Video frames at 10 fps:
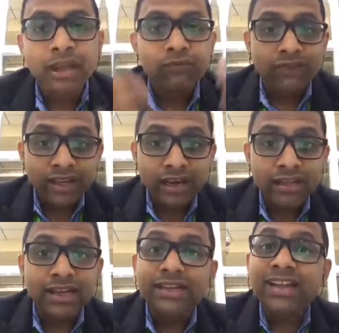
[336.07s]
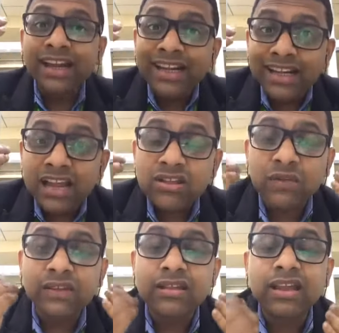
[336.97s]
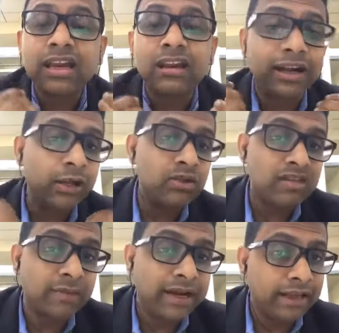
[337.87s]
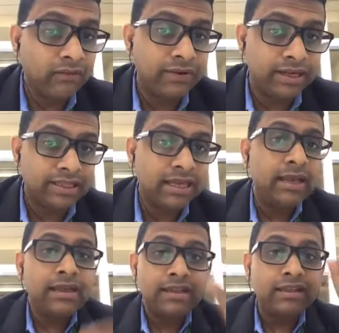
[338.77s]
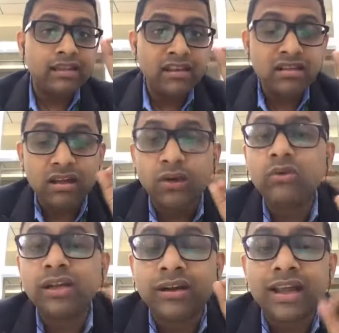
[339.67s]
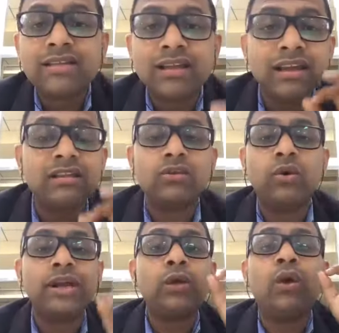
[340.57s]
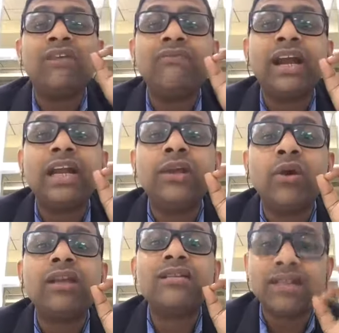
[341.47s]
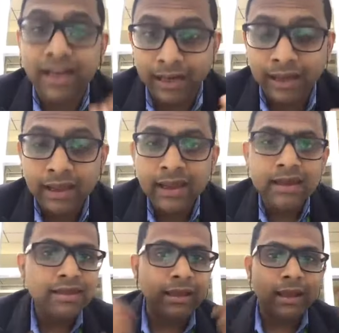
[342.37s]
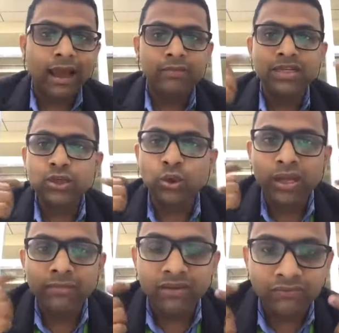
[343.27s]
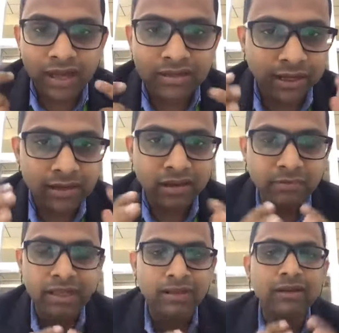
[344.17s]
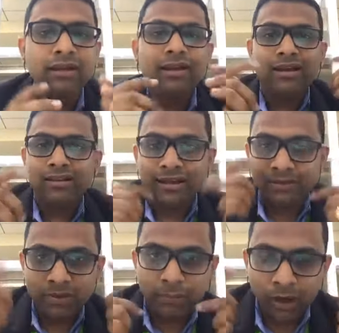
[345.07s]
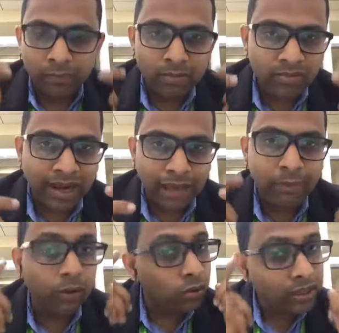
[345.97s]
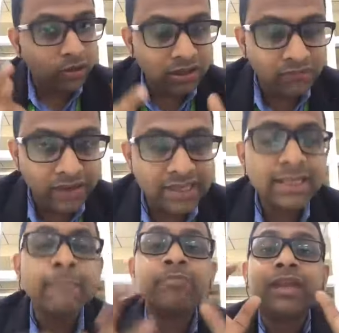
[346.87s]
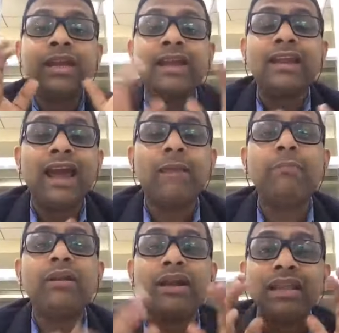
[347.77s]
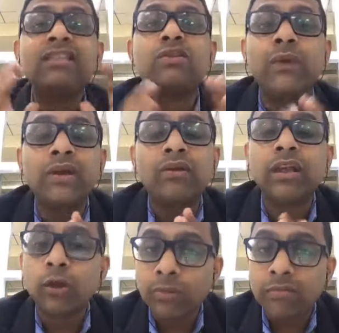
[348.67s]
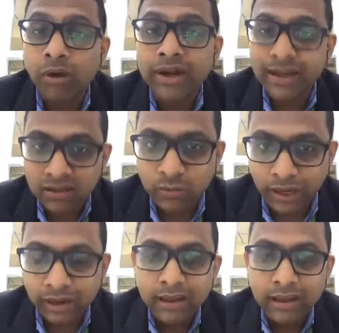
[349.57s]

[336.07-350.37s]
Finally, the tightness of the skin reduces, my dear friends. See, this is how the dry skin is going to affect your skin. See, I'm just showing my face. That doesn't mean that the problems will happen only on the face. It can happen elsewhere on the human body as well.